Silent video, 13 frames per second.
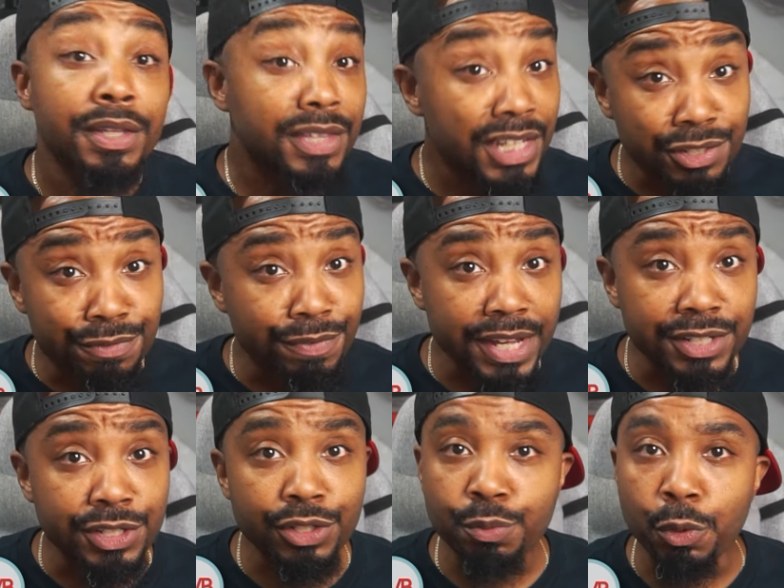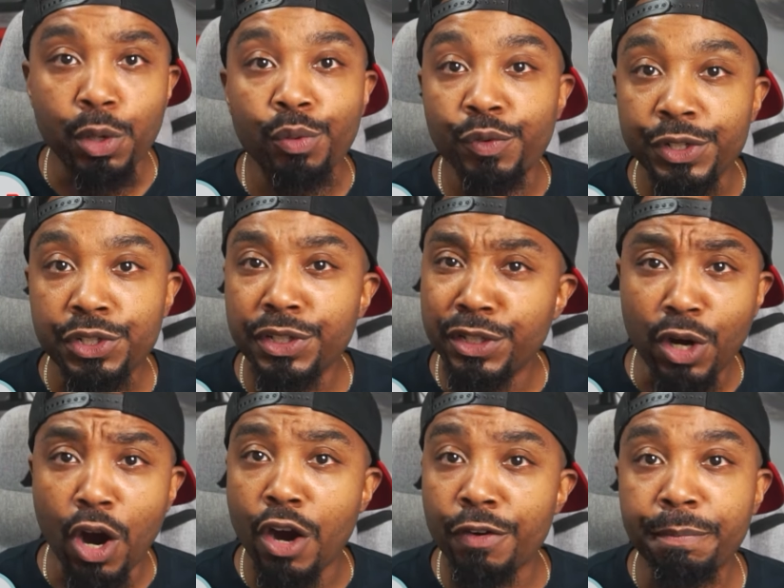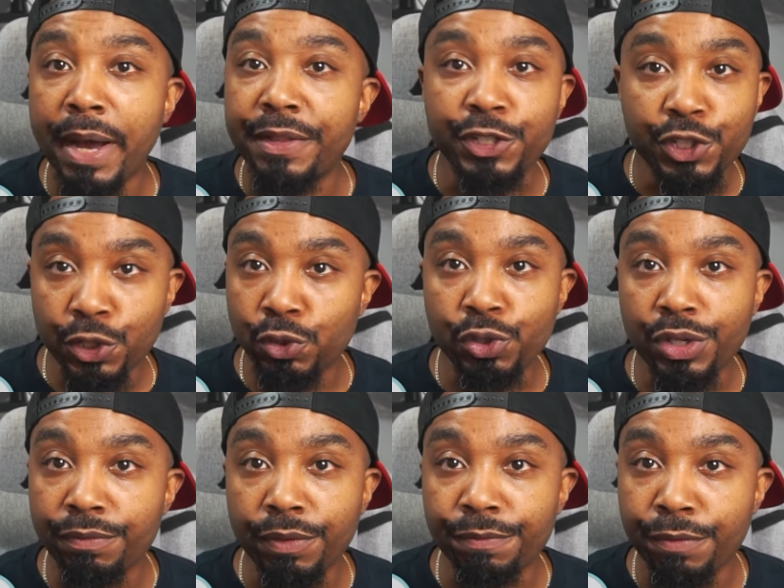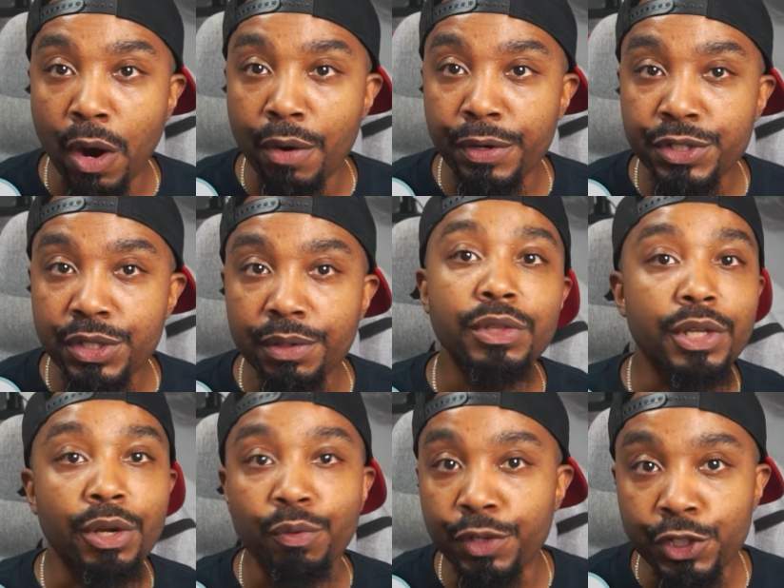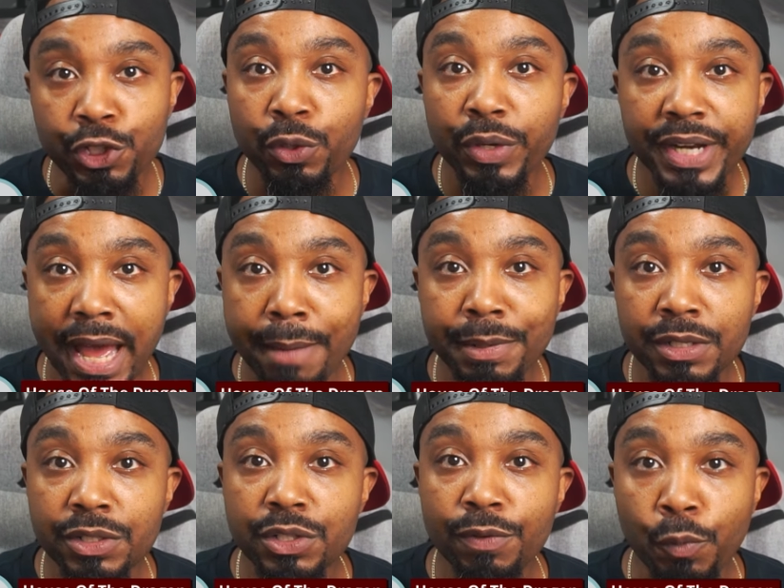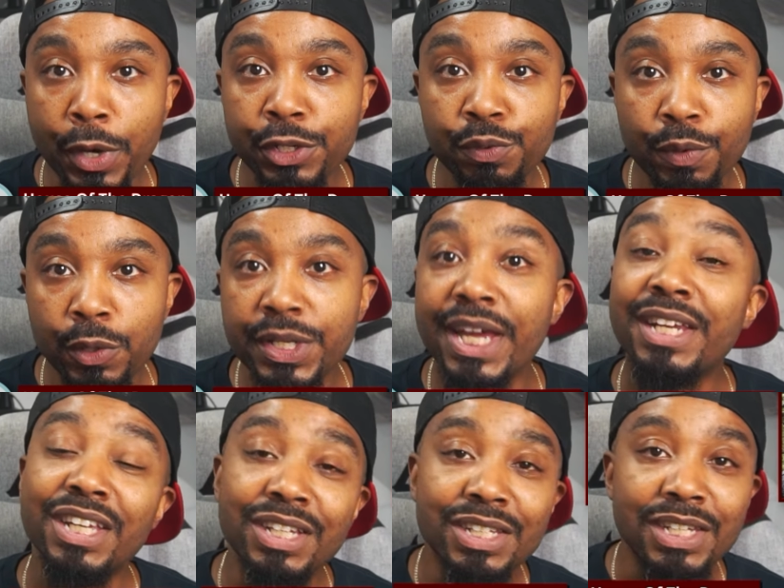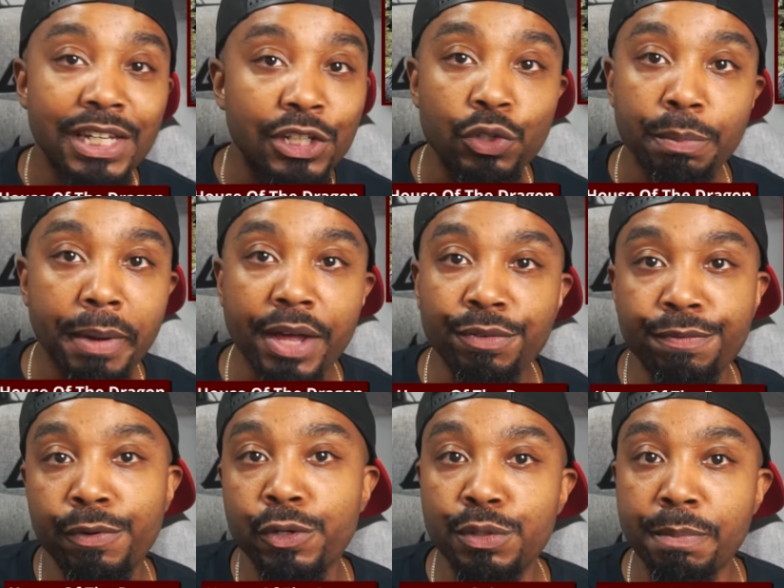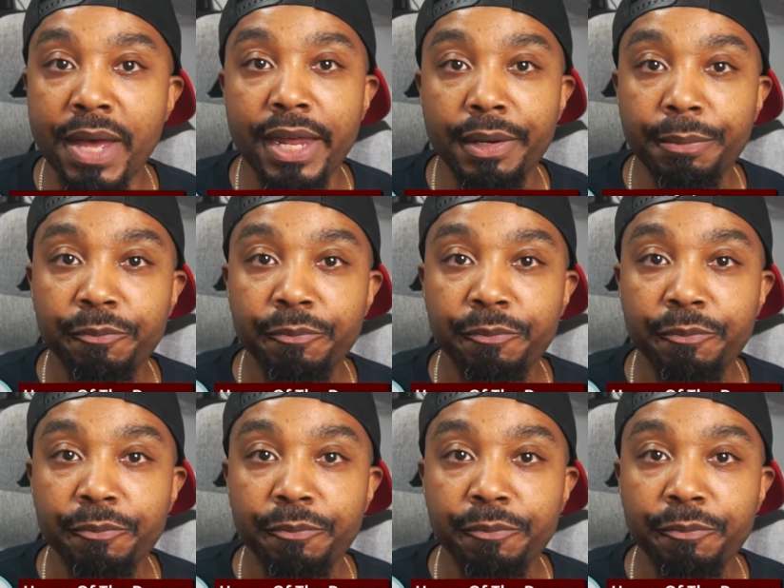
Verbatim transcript: These faces were originally carved by the children of the forest, the original inhabitants of Westeros, and continued by the first men.